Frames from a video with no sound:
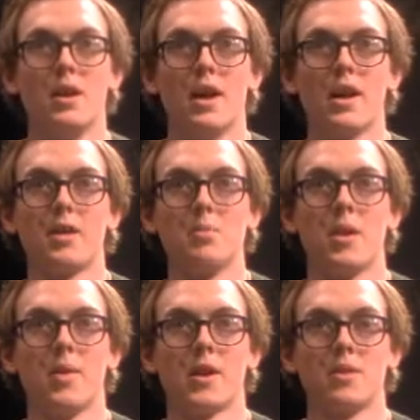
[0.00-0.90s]
I get my
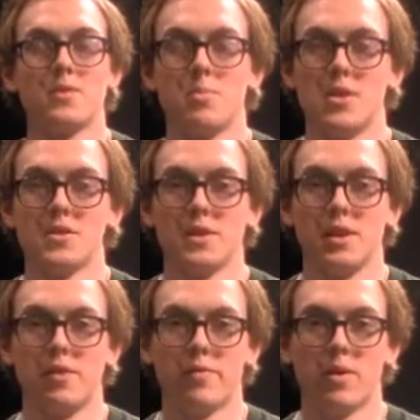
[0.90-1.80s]
records
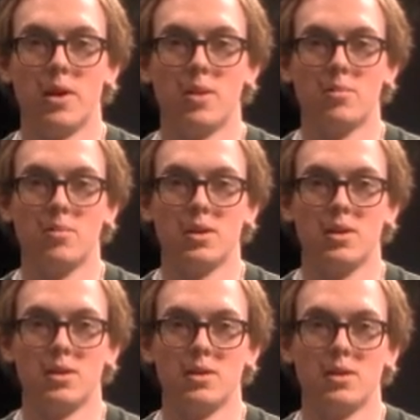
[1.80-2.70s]
mostly from
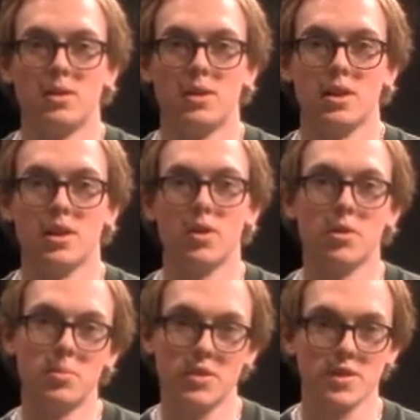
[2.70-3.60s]

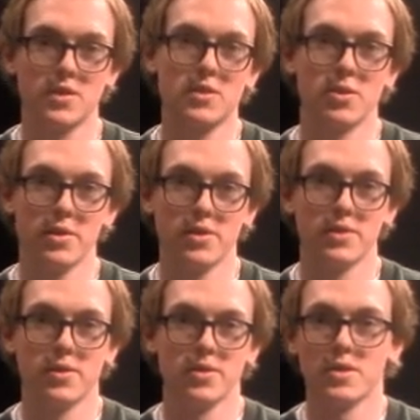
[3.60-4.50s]
local music
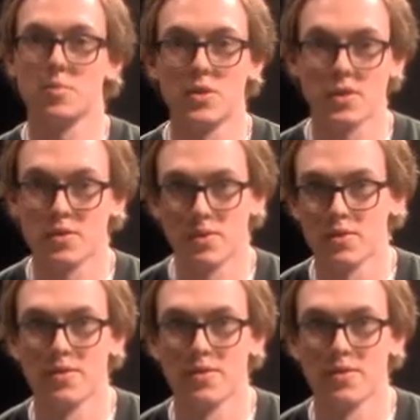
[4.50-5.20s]
stores, or just music stores in